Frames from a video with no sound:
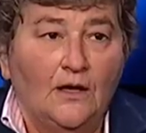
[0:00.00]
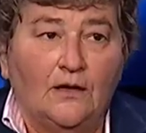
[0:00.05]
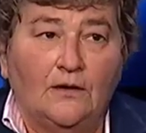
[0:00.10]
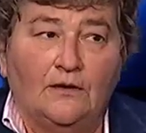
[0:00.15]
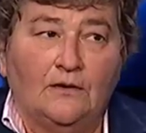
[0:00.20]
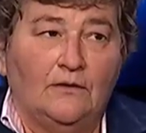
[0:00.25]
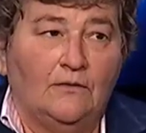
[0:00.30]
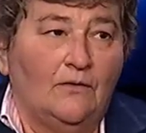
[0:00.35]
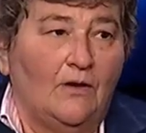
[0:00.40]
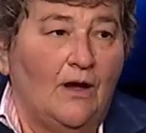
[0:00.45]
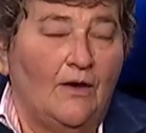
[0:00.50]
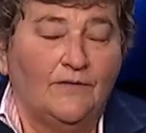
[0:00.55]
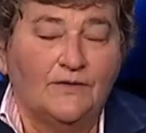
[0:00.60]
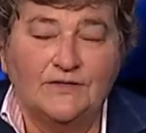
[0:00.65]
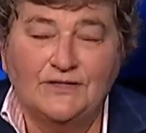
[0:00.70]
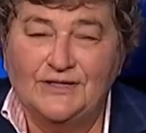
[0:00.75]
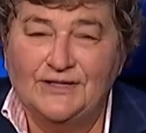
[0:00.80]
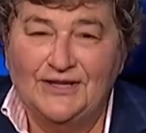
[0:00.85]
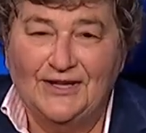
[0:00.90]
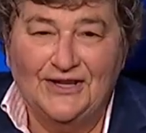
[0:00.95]
you
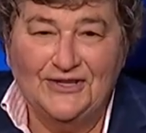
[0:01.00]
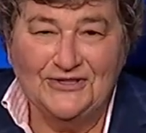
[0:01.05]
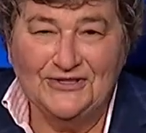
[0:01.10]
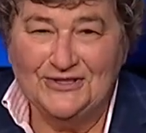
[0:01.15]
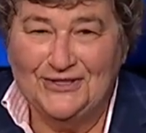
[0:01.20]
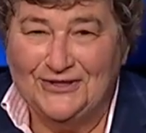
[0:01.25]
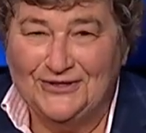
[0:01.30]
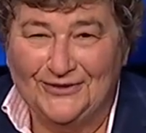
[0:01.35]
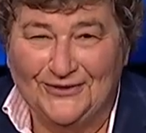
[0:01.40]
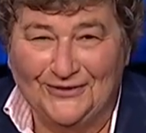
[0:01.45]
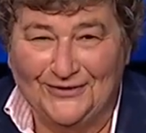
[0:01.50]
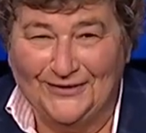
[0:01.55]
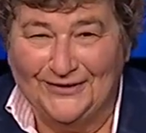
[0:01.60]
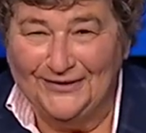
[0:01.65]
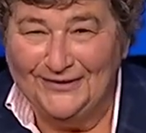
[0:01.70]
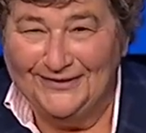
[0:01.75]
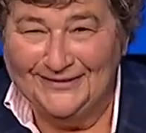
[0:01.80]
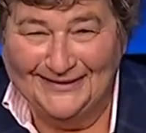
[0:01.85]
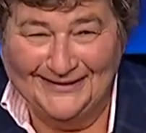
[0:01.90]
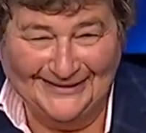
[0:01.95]
obviously can't sit there
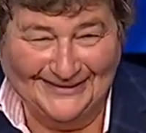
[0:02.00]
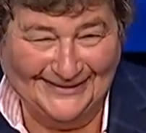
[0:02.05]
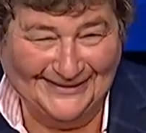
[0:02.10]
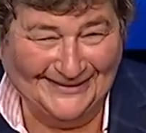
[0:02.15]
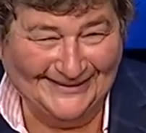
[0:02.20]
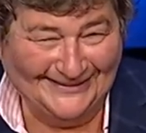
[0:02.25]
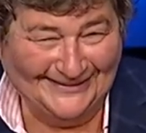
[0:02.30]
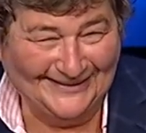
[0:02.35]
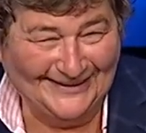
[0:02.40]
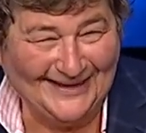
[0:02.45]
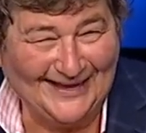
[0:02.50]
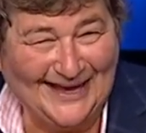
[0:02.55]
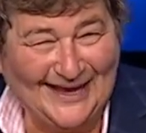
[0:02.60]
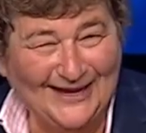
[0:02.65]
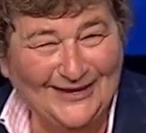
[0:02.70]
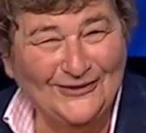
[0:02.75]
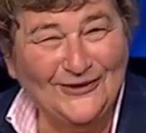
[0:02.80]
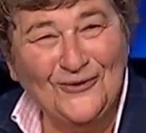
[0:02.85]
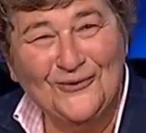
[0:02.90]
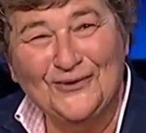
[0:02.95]
and
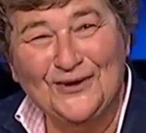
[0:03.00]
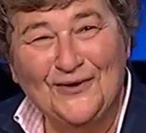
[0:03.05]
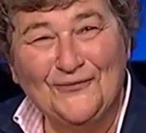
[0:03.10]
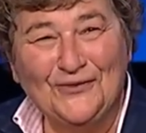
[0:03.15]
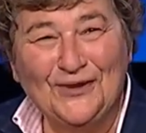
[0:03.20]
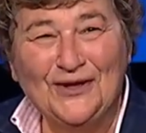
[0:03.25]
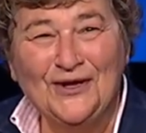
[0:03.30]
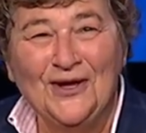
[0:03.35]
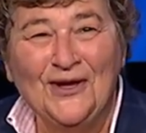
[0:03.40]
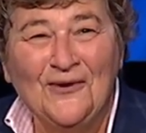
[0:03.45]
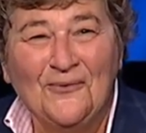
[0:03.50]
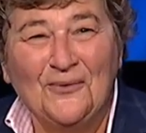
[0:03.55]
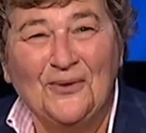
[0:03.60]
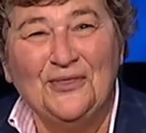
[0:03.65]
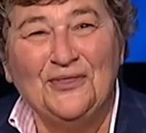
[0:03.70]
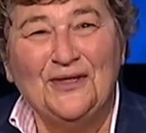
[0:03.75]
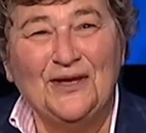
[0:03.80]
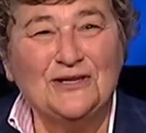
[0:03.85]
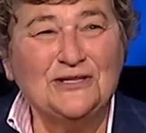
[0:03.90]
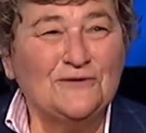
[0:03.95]
handhold every
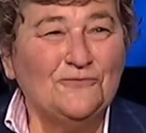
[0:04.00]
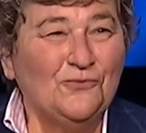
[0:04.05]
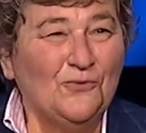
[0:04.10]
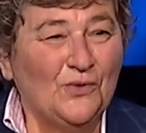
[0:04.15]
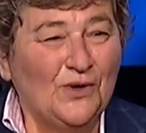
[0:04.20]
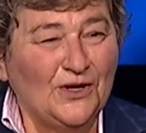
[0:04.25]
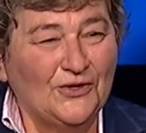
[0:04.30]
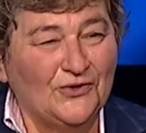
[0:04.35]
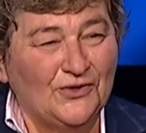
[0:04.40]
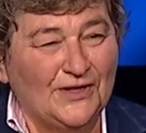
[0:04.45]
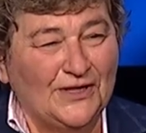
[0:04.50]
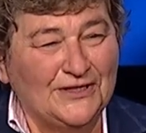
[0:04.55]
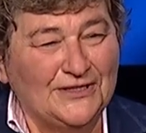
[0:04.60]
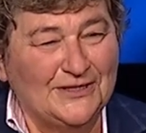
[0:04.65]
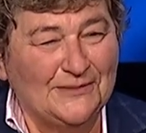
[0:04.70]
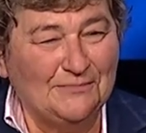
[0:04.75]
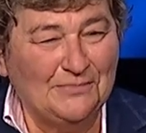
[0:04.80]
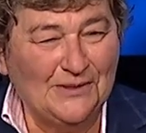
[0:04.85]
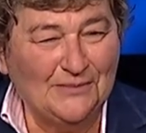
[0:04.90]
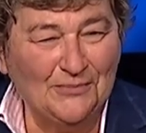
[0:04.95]
one thousand four hundred
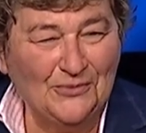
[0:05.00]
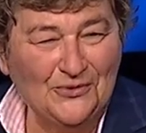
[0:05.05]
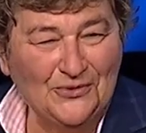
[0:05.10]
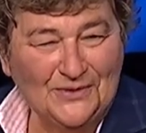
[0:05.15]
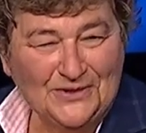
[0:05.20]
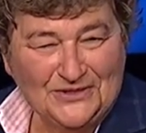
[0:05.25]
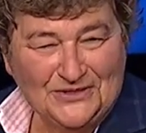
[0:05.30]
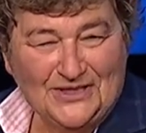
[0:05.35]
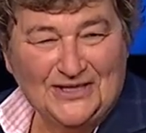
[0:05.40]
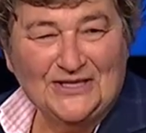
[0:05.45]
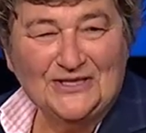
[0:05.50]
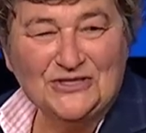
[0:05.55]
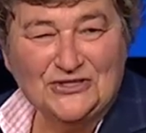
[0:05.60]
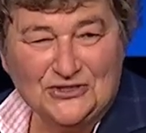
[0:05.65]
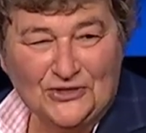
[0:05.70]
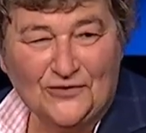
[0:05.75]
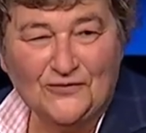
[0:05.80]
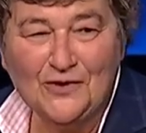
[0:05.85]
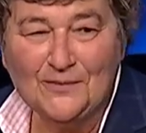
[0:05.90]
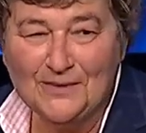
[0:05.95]
eighteen people who are taking the
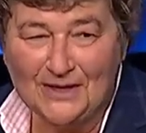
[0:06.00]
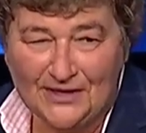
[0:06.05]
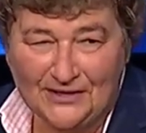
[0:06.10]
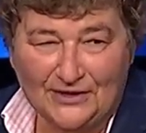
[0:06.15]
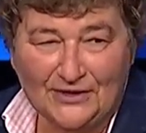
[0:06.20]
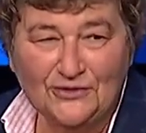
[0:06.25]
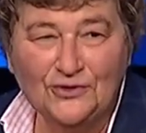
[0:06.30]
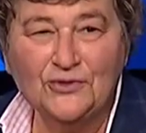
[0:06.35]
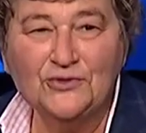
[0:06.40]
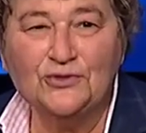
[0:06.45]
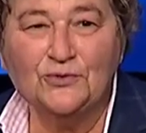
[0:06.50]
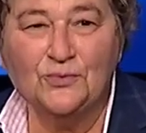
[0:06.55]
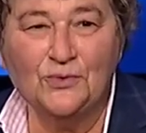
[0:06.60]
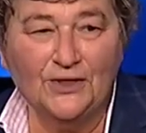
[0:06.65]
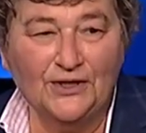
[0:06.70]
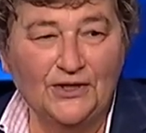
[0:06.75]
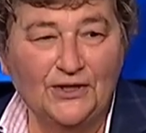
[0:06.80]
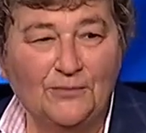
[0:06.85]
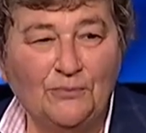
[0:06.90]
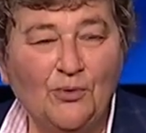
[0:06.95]
survey, but I think those are
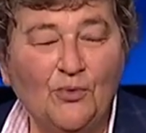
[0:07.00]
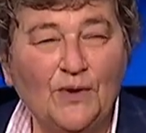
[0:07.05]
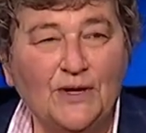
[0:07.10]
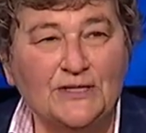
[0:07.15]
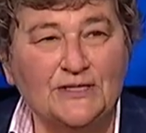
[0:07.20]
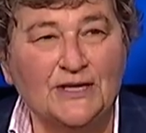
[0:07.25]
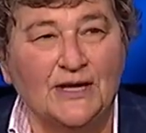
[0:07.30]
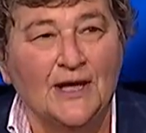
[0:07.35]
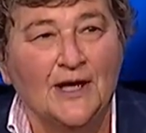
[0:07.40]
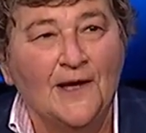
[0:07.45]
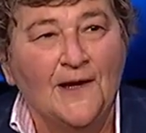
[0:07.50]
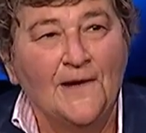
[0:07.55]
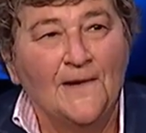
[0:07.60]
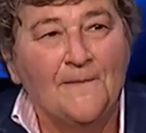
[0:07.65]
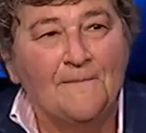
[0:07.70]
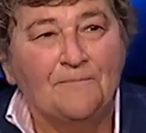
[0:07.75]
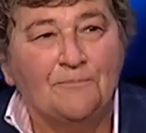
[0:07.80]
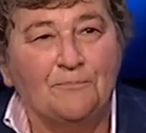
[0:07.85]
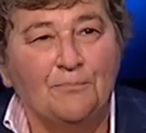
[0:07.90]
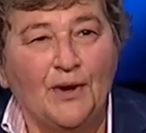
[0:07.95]
really good points.
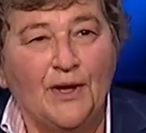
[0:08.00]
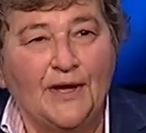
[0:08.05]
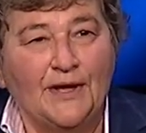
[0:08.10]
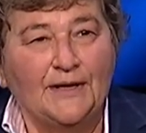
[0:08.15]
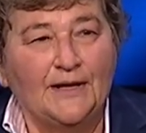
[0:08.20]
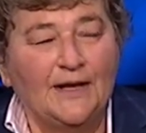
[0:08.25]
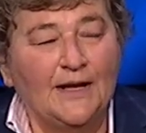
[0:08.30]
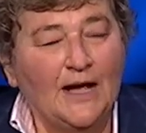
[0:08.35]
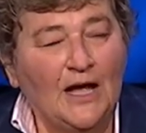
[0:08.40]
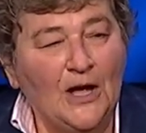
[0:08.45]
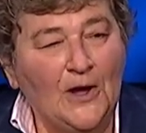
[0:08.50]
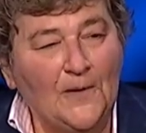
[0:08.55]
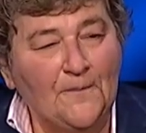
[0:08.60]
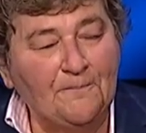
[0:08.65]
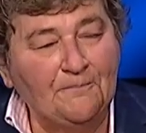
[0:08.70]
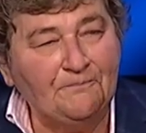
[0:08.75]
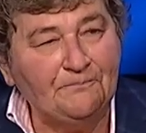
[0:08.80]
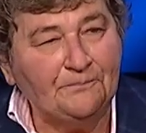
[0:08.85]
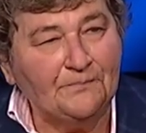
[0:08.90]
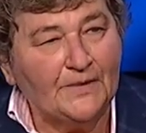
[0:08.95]
But
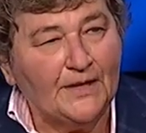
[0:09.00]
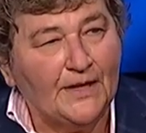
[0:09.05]
um,